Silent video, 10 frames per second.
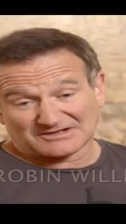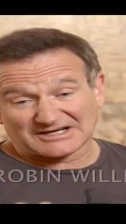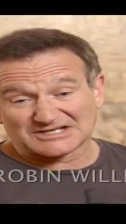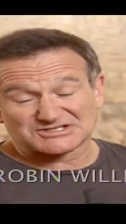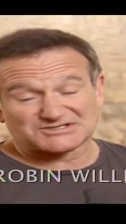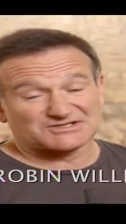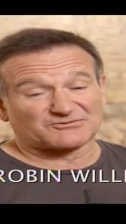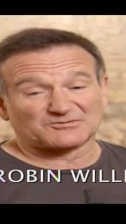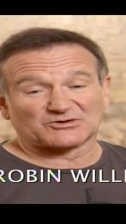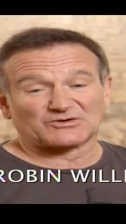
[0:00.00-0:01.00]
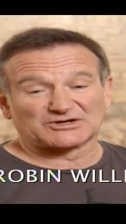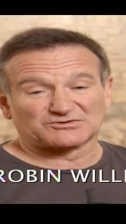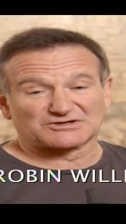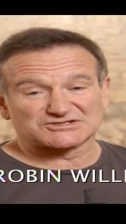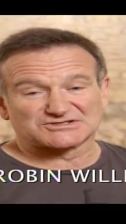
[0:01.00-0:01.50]
I guess it's from the great
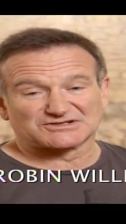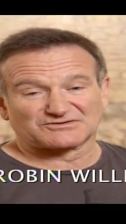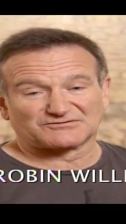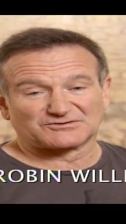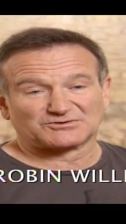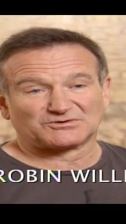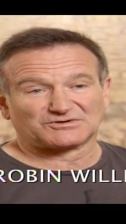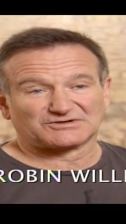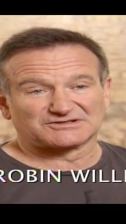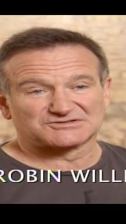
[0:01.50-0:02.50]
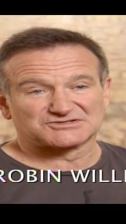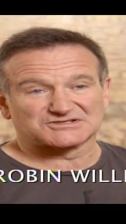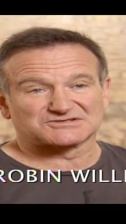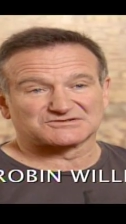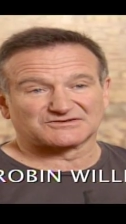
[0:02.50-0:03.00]
tradition of the fool and the
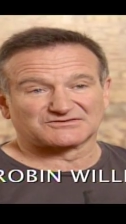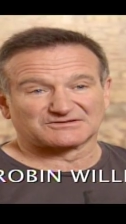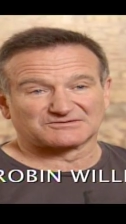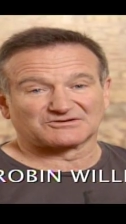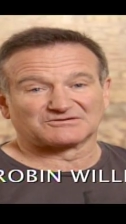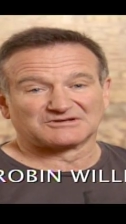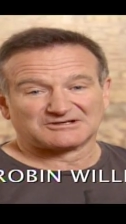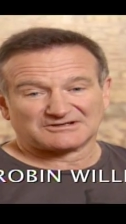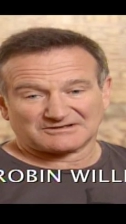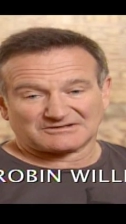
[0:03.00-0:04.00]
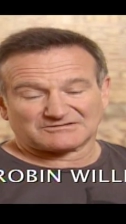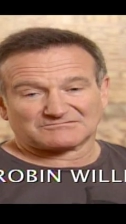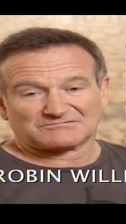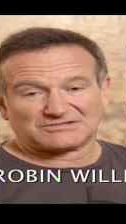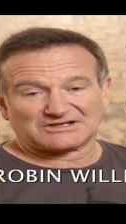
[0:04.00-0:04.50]
jester of the, you know,
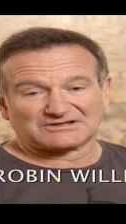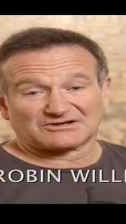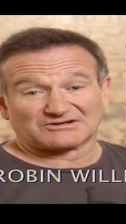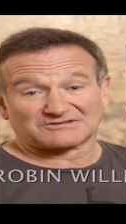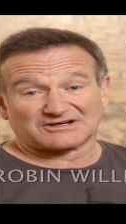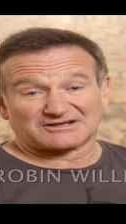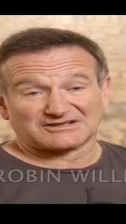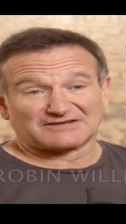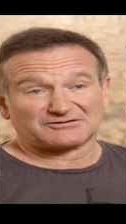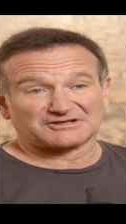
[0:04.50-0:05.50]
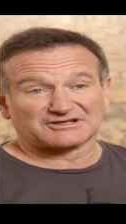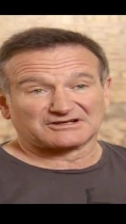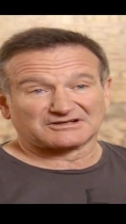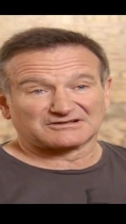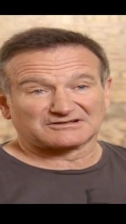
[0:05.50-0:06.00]
being there to kind of level the
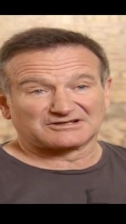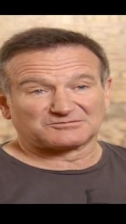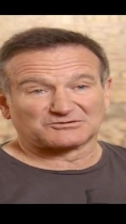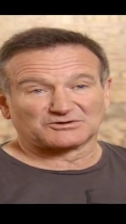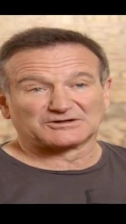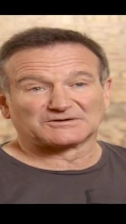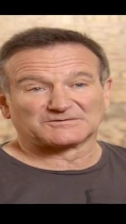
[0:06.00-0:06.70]
king and keep it real.